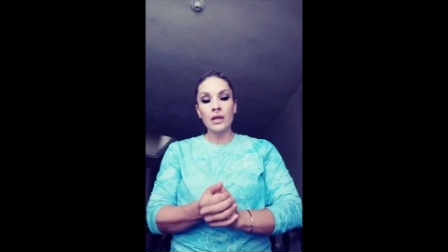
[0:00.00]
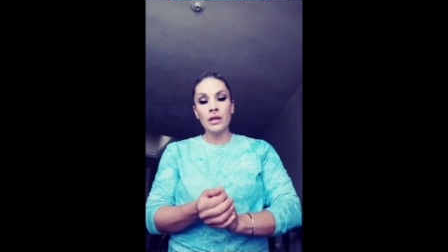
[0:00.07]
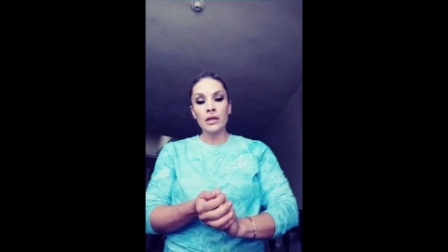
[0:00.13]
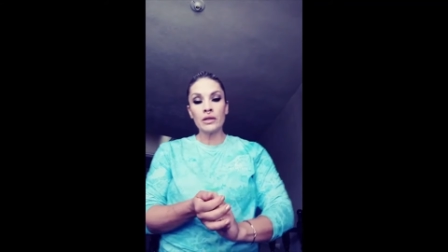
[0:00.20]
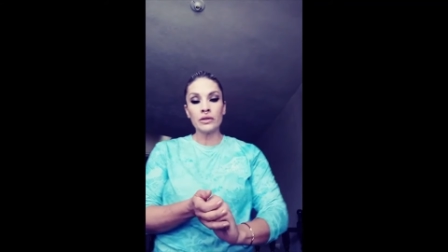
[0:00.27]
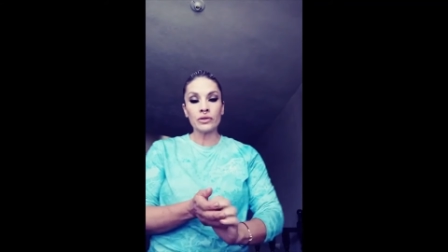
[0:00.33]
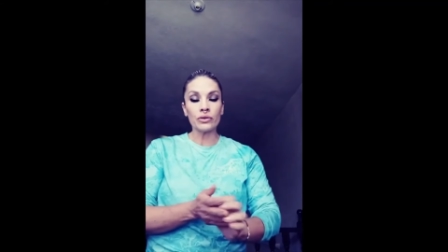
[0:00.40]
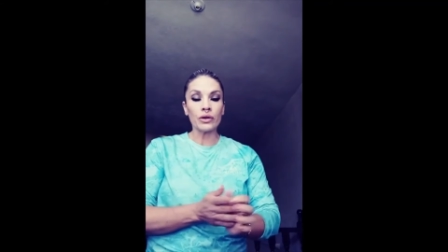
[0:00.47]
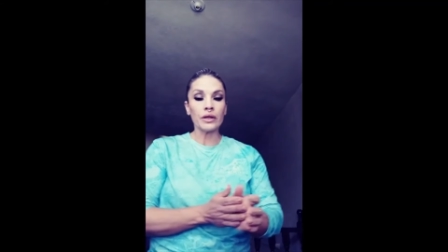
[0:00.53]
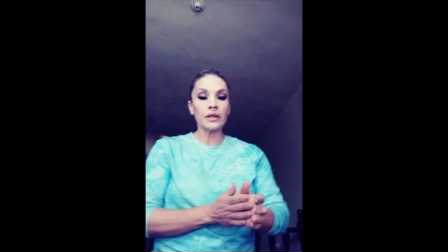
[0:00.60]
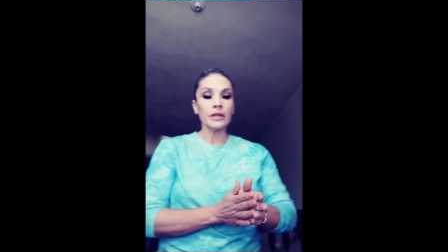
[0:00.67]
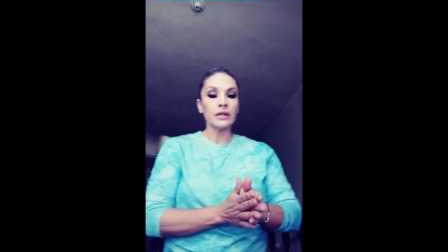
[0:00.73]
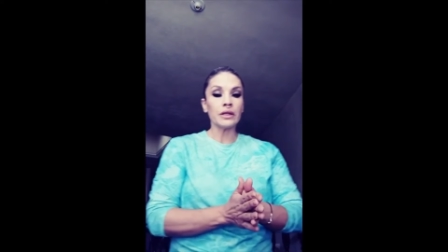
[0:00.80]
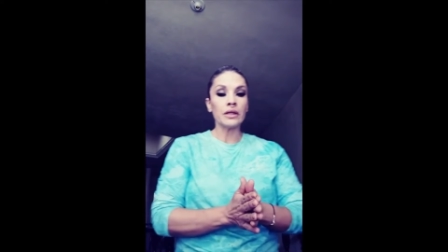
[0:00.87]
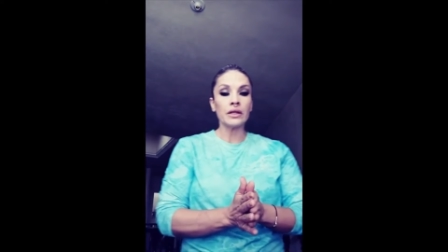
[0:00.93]
so I need to
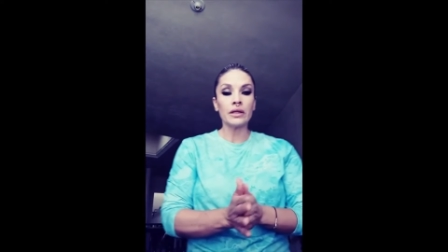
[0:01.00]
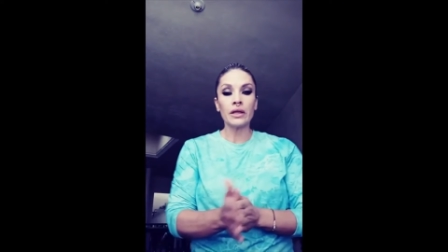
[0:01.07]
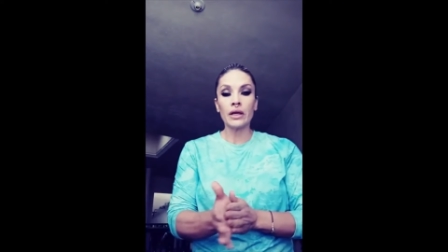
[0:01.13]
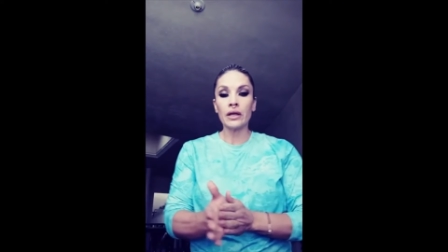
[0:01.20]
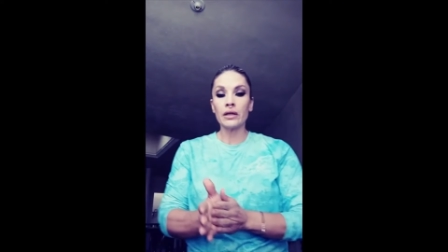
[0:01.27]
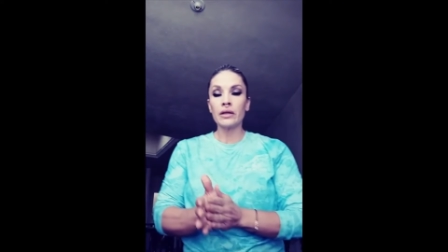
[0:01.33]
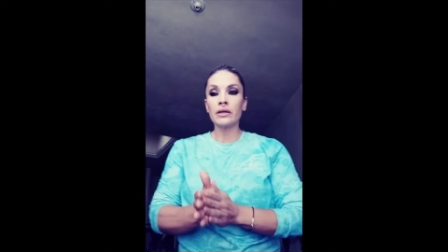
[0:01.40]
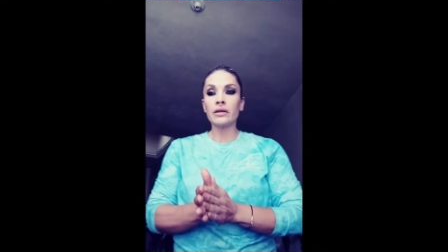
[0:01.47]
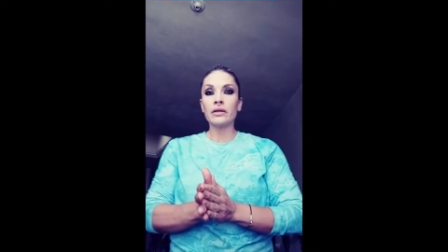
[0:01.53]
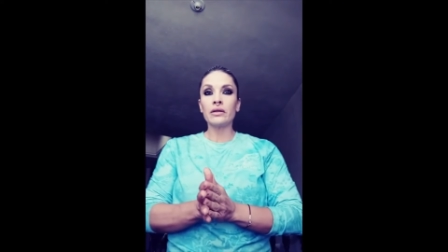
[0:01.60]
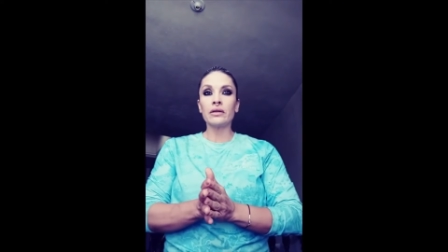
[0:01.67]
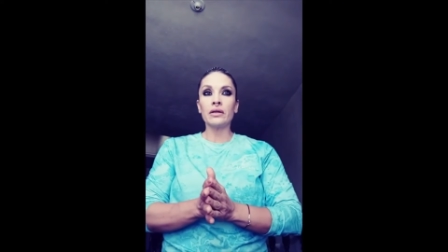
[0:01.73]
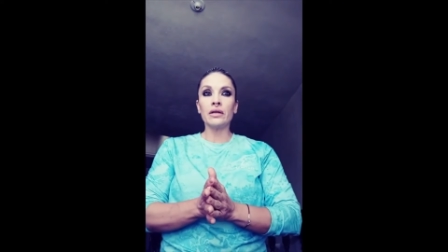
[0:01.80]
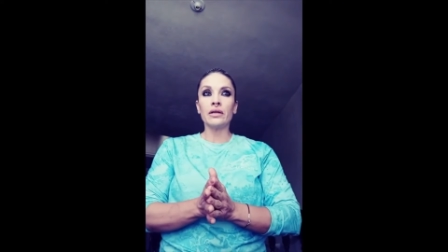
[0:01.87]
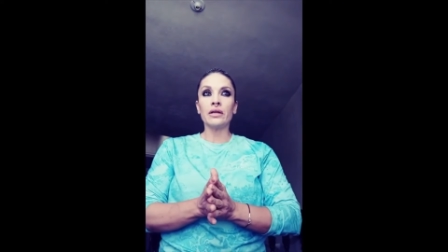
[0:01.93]
get that
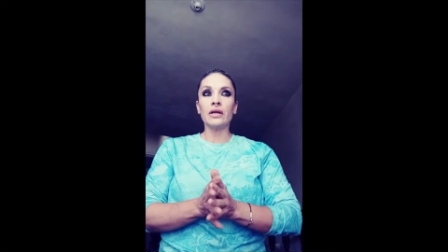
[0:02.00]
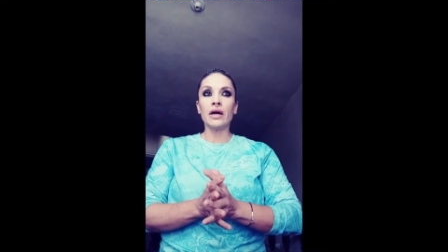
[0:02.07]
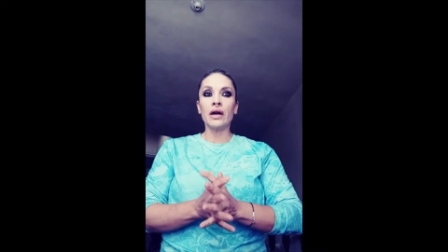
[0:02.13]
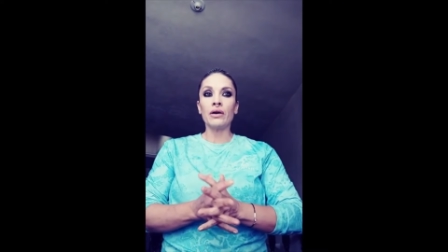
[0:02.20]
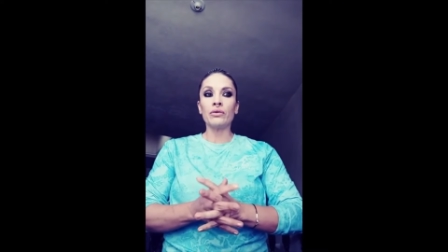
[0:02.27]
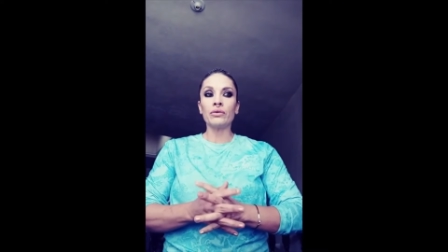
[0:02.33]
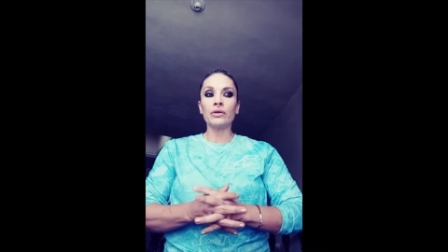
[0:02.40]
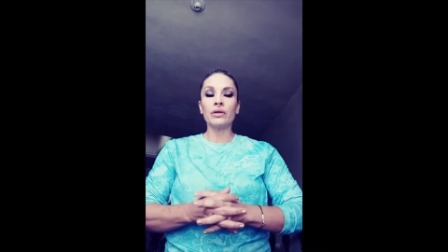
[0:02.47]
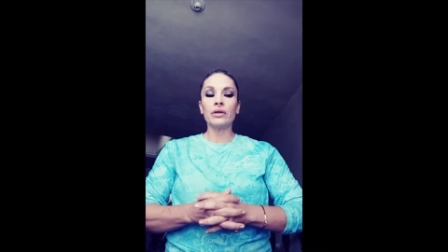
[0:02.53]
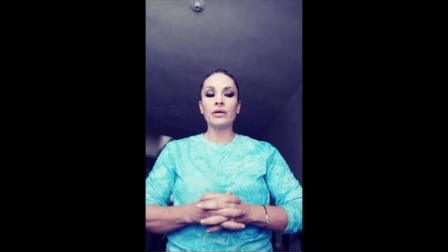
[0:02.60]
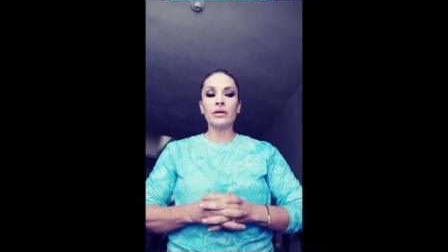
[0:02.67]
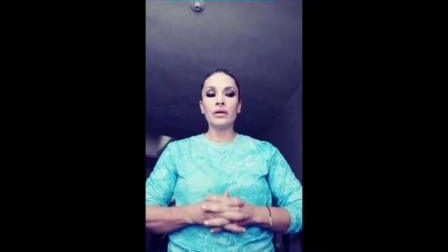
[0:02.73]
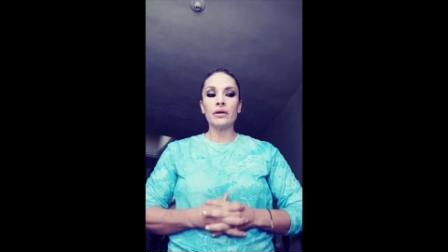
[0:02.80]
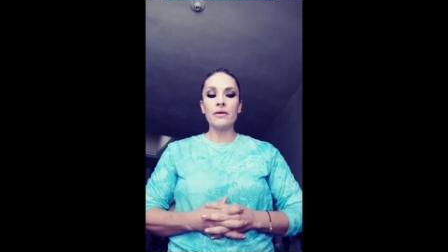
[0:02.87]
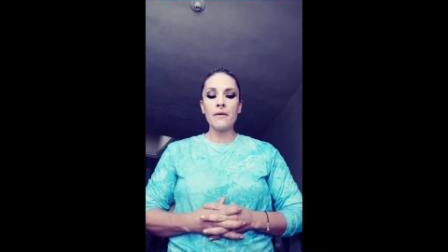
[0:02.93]
done and out.
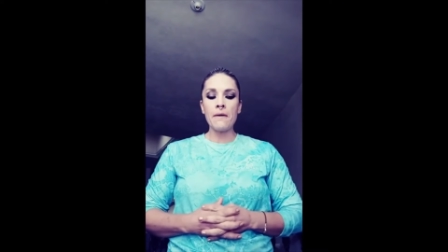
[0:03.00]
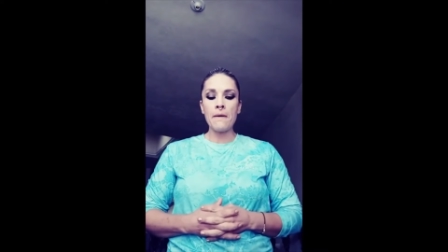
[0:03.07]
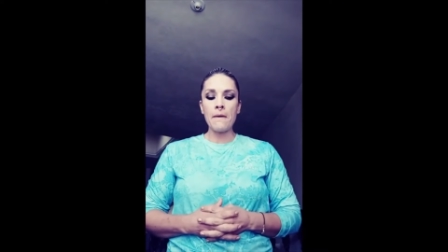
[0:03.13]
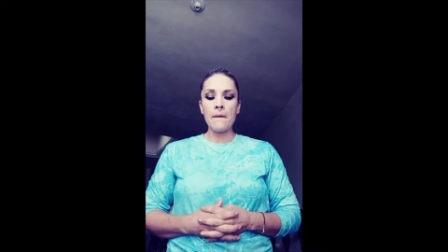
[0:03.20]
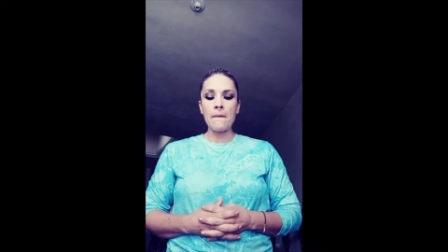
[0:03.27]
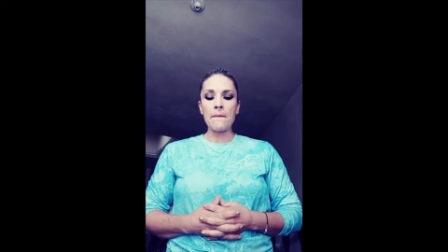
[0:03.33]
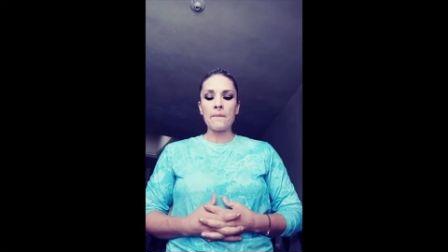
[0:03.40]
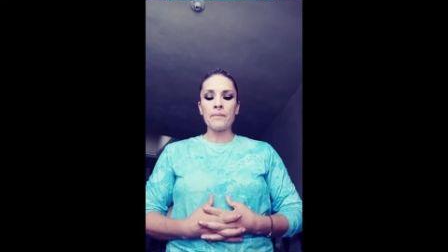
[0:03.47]
Um,